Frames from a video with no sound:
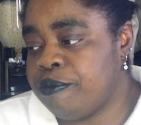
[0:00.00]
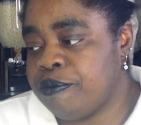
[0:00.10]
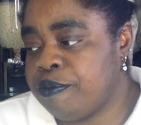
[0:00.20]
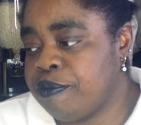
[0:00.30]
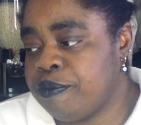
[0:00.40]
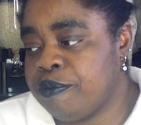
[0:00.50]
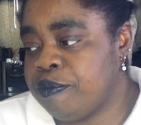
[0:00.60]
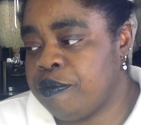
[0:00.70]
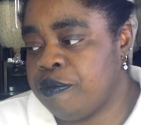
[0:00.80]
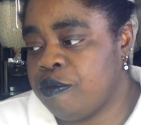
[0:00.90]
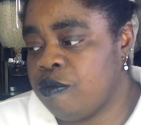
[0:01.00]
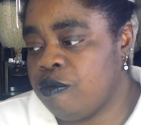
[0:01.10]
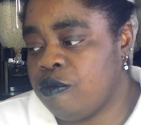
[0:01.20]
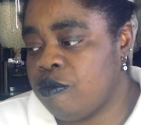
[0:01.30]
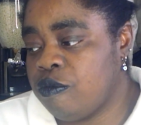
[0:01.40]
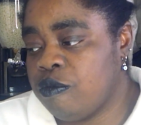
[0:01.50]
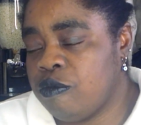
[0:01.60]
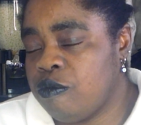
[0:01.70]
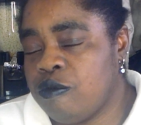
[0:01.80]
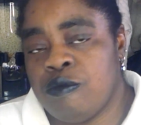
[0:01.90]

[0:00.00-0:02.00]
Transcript: (no one is talking)